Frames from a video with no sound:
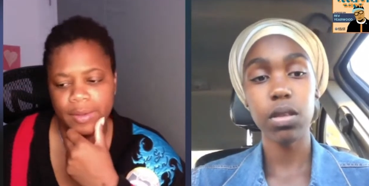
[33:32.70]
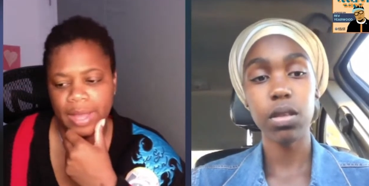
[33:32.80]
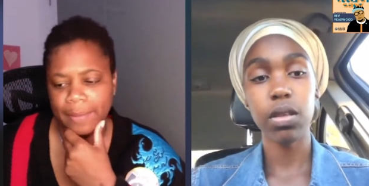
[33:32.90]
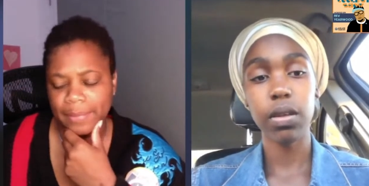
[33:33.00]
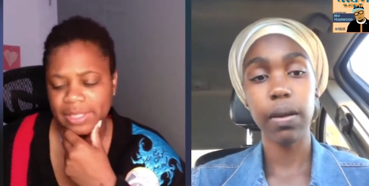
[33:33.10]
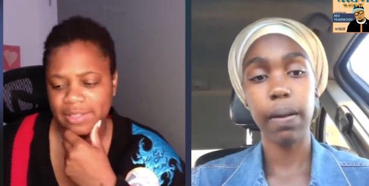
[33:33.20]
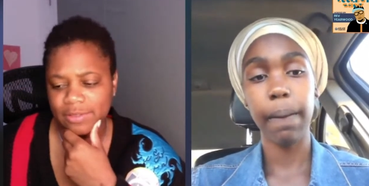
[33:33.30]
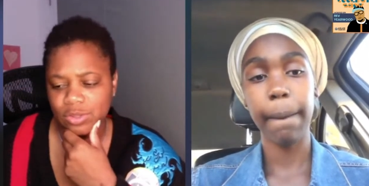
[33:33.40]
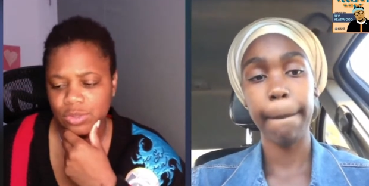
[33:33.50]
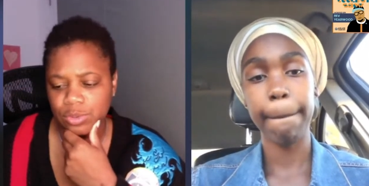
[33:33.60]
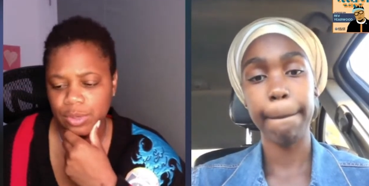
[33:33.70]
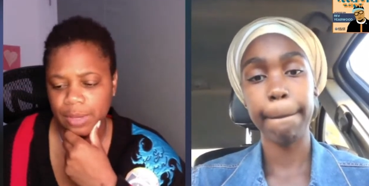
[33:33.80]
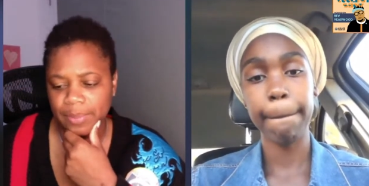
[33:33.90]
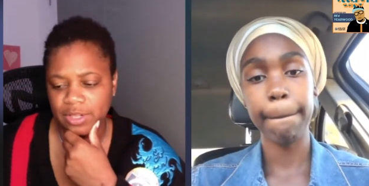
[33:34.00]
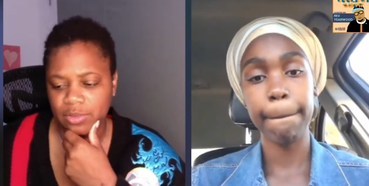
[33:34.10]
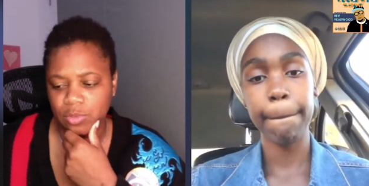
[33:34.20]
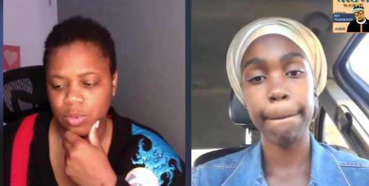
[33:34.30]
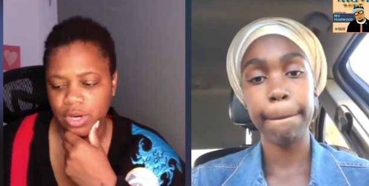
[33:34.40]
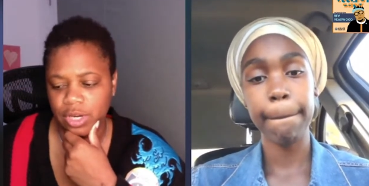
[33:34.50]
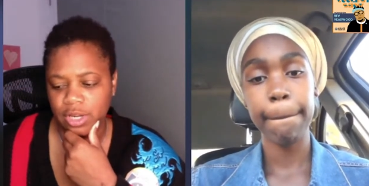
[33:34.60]
Speaker 1: Uh, I believe you do a bit
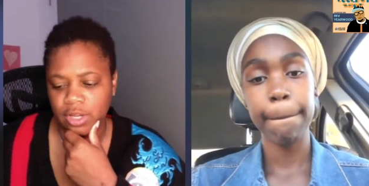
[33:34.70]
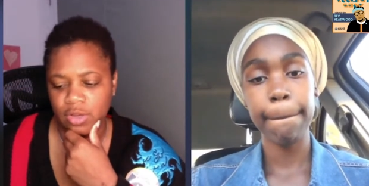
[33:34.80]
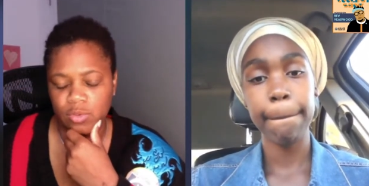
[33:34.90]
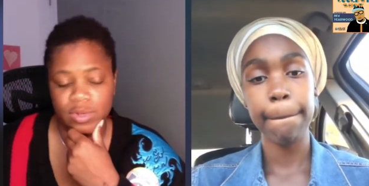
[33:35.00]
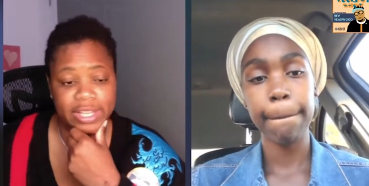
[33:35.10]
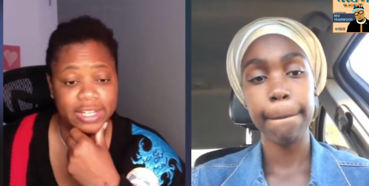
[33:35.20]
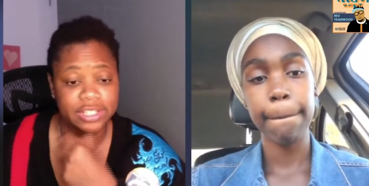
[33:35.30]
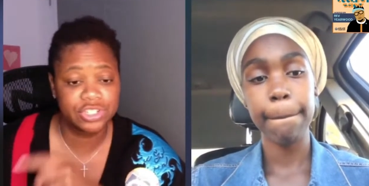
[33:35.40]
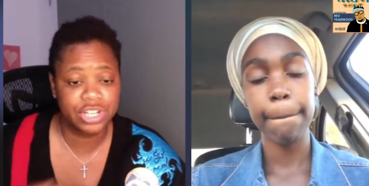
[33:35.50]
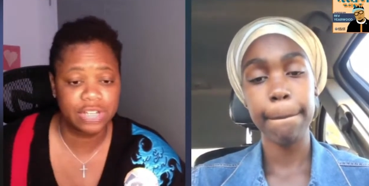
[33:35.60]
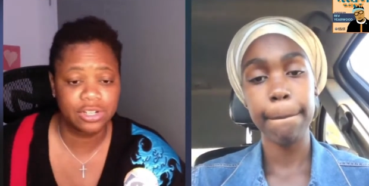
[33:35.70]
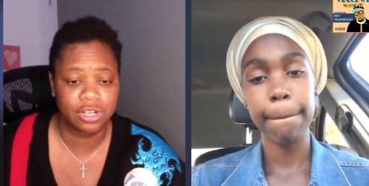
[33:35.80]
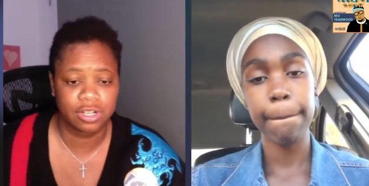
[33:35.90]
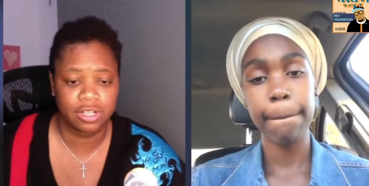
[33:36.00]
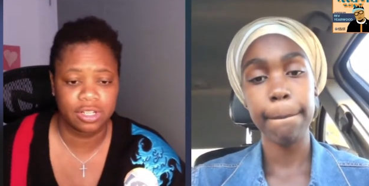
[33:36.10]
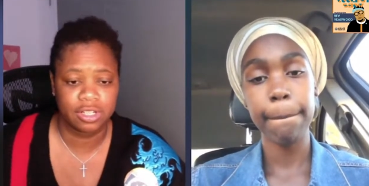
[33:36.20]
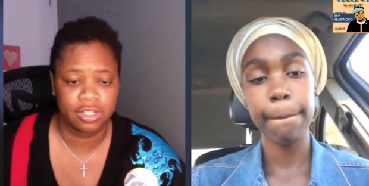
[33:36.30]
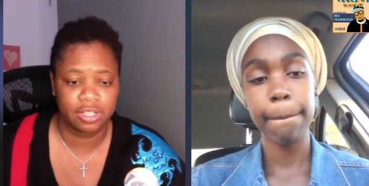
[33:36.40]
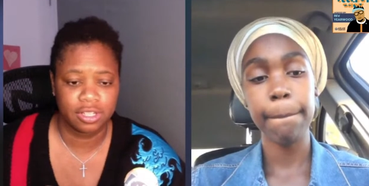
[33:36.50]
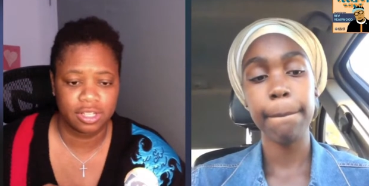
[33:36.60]
of work related to gender
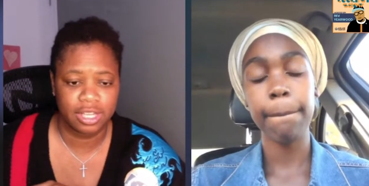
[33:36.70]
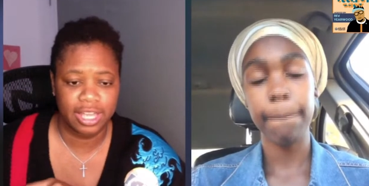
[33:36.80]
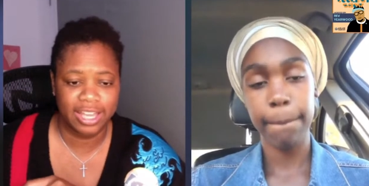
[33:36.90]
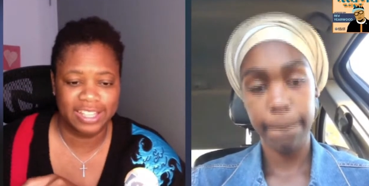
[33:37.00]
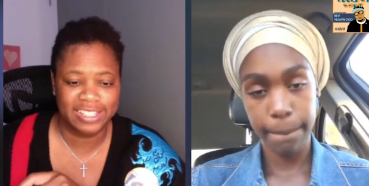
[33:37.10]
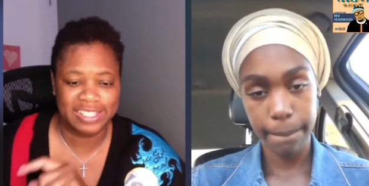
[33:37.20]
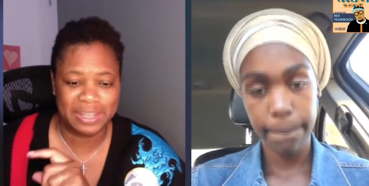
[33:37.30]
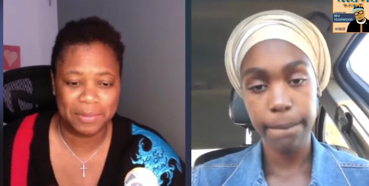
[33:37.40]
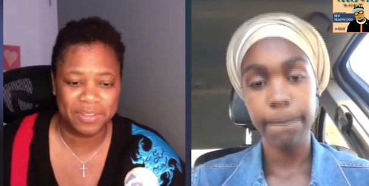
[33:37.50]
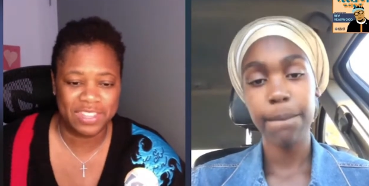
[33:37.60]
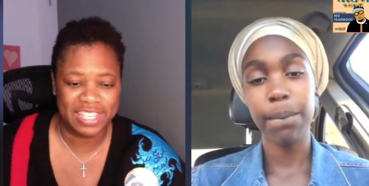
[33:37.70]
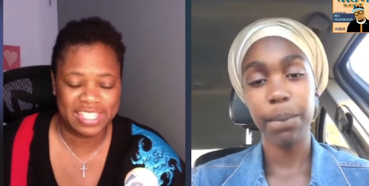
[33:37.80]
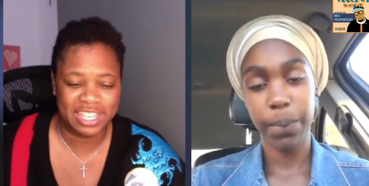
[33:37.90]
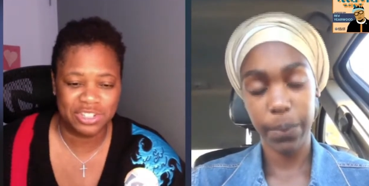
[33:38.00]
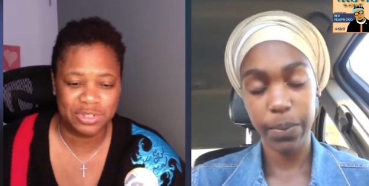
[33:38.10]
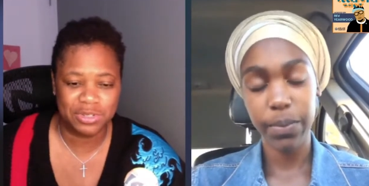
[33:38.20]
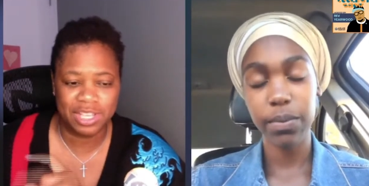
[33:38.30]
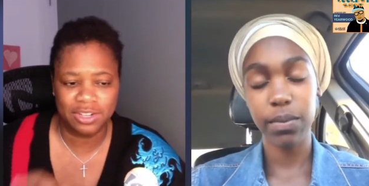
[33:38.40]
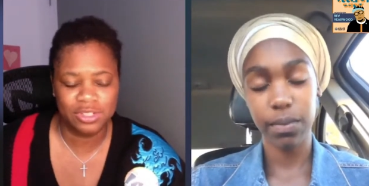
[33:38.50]
and some of these issues.